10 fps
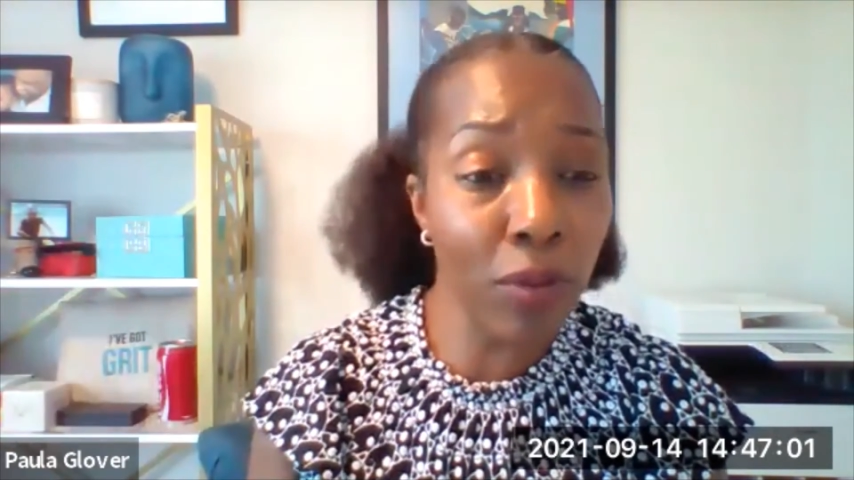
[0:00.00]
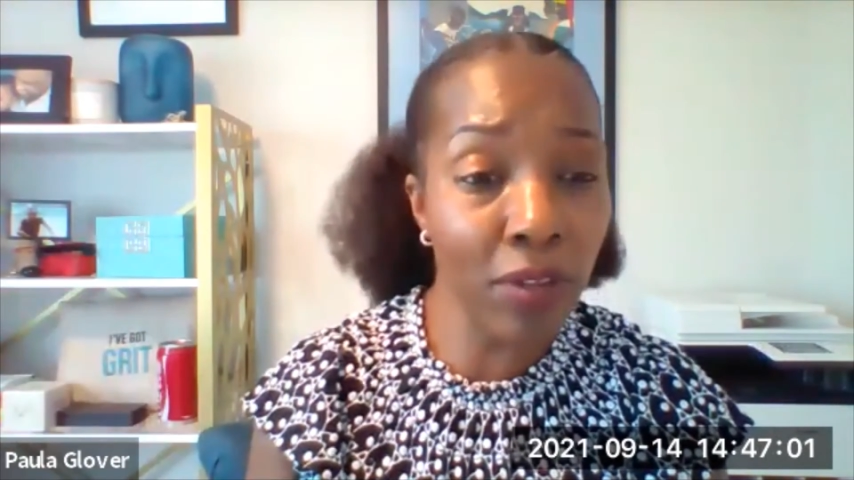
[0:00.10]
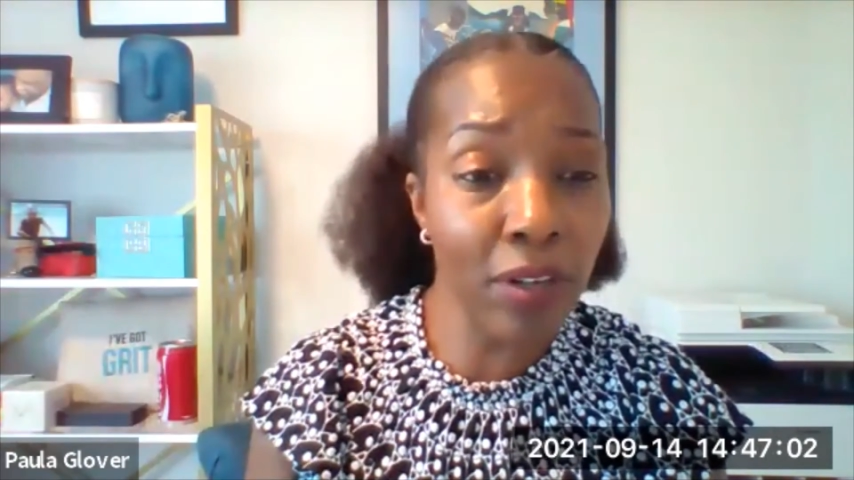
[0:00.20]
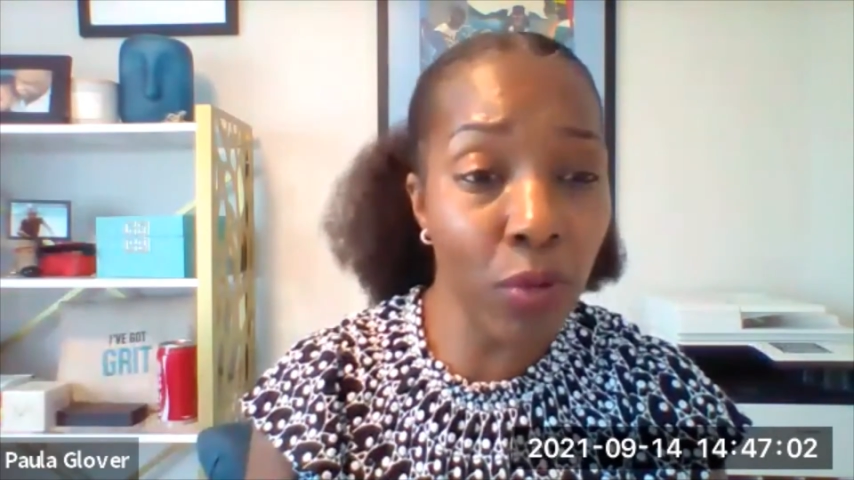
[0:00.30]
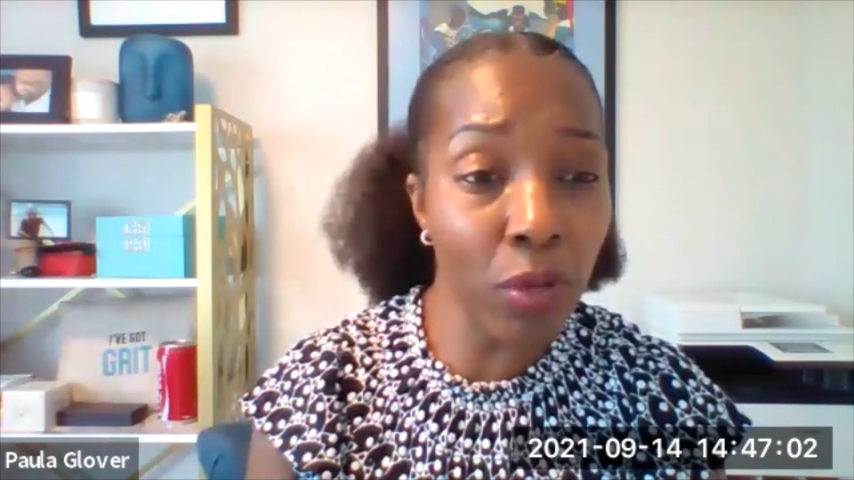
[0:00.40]

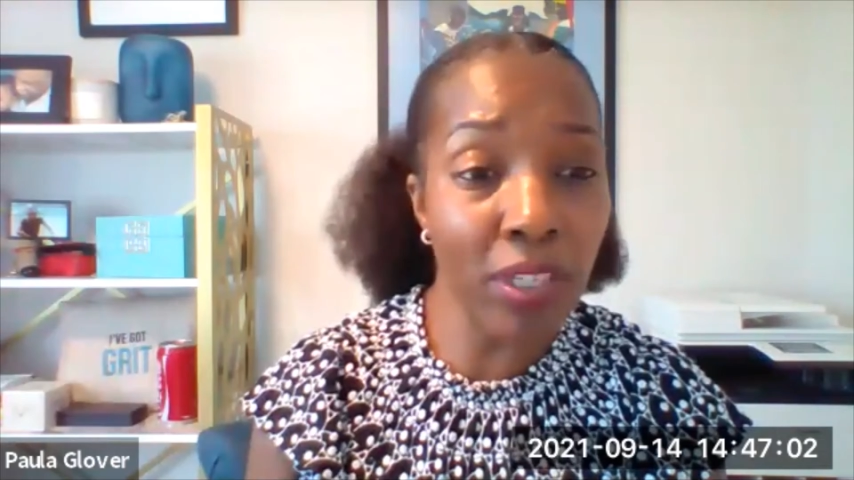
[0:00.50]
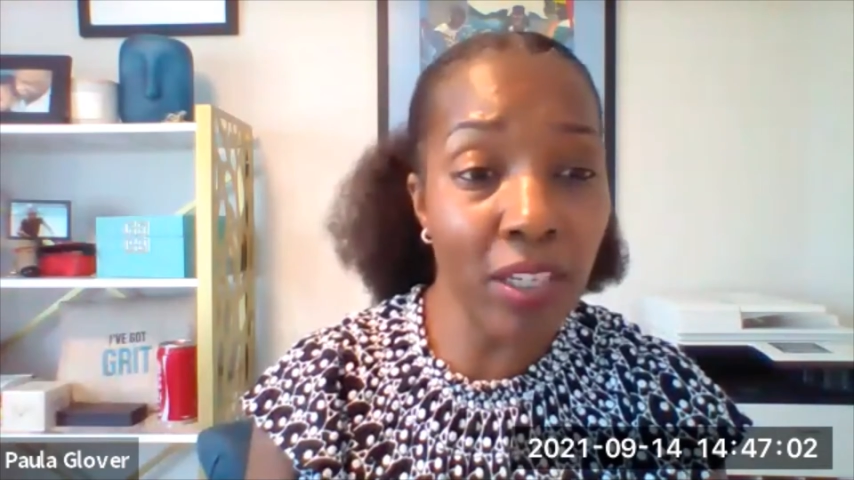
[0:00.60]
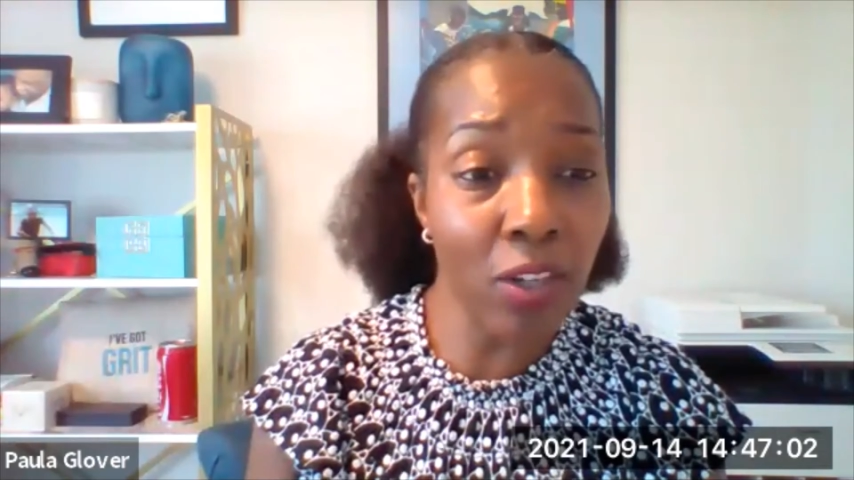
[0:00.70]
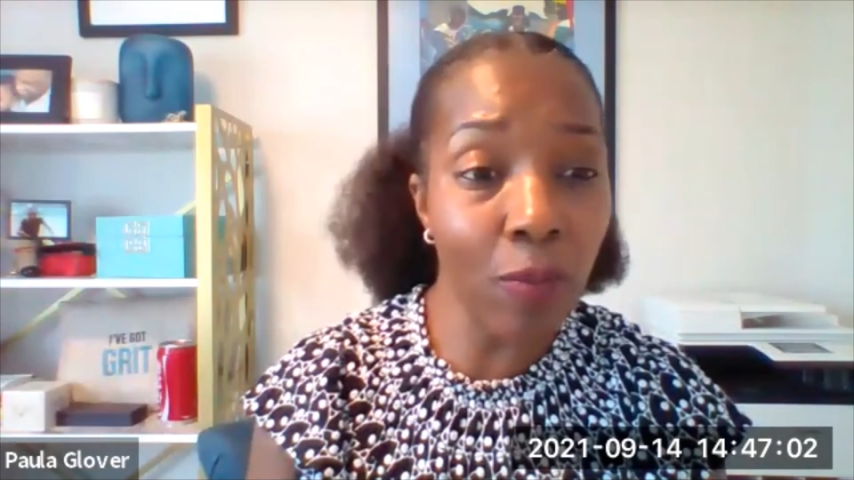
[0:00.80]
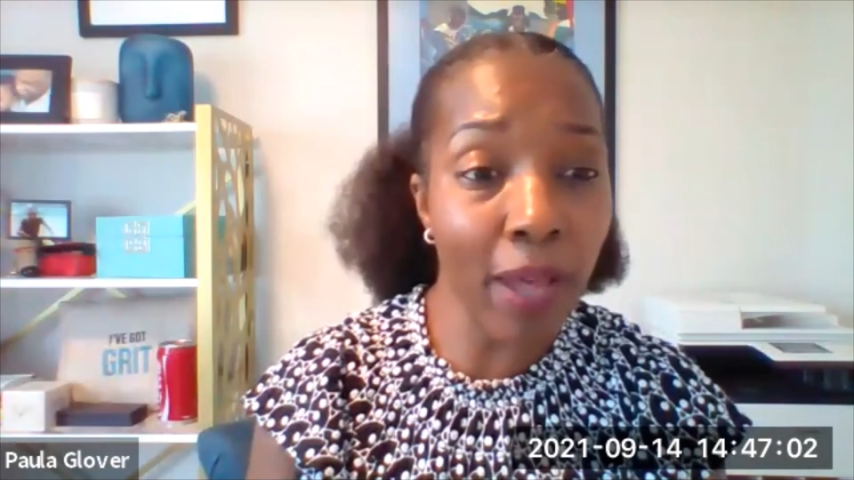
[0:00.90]
whether when we
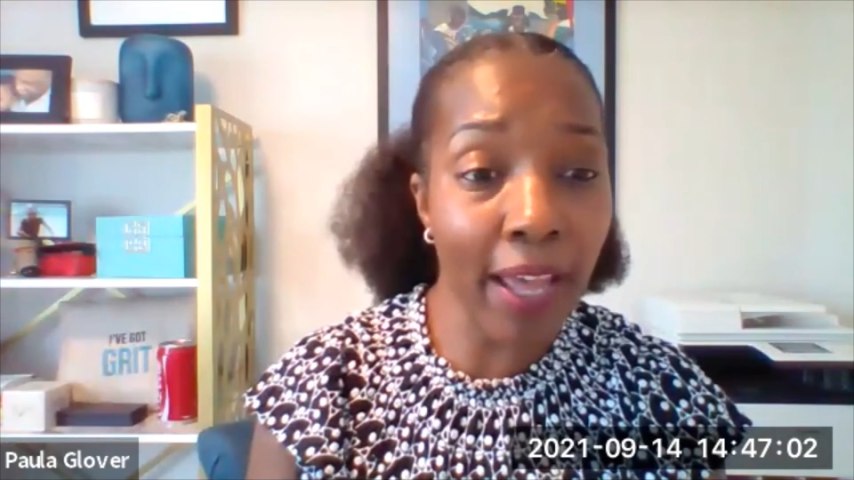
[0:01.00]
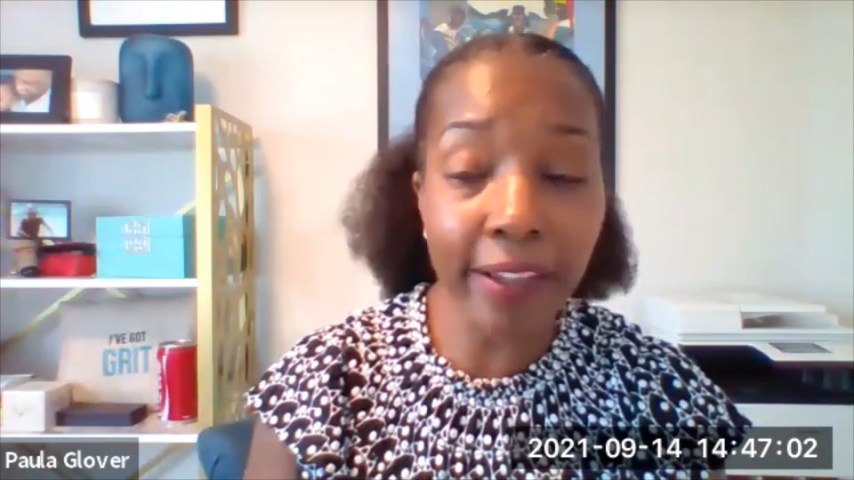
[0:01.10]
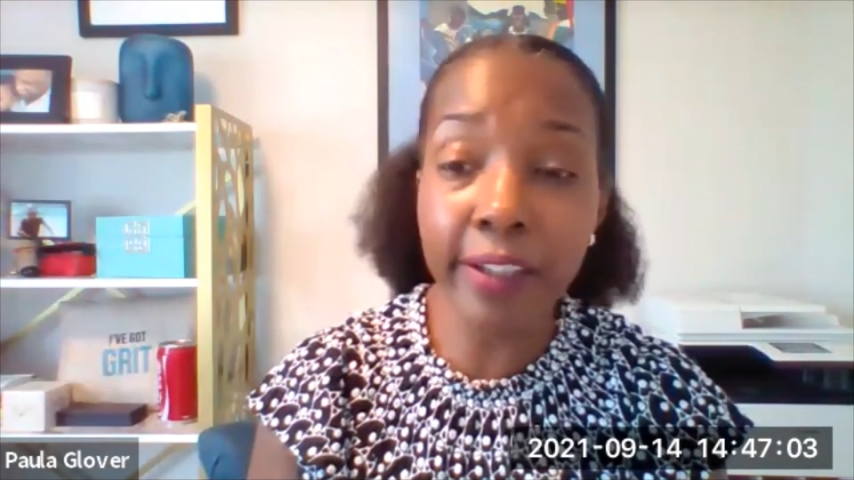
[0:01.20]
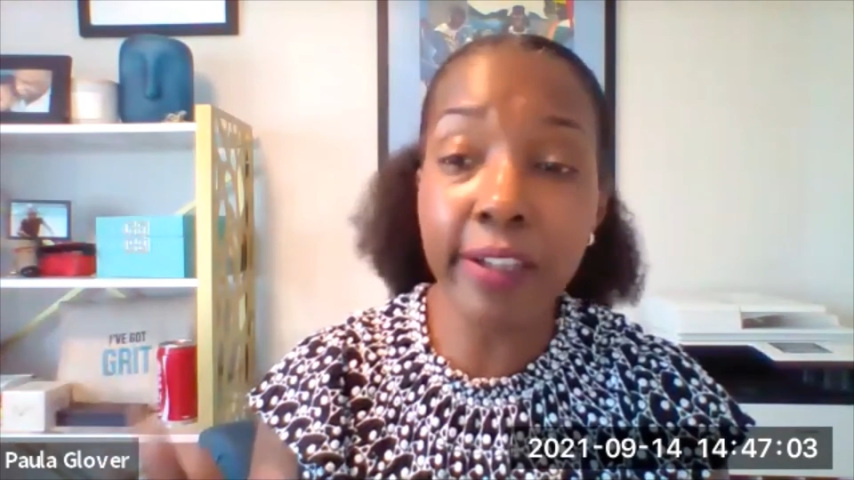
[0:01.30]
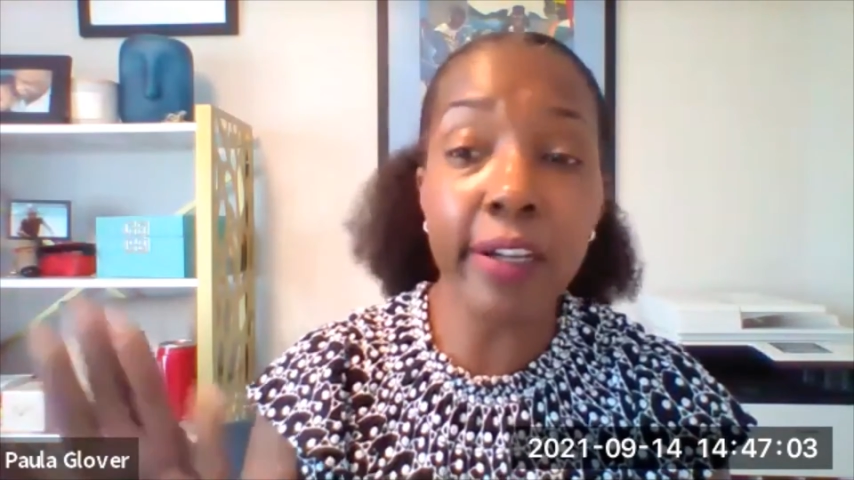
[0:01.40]
can go back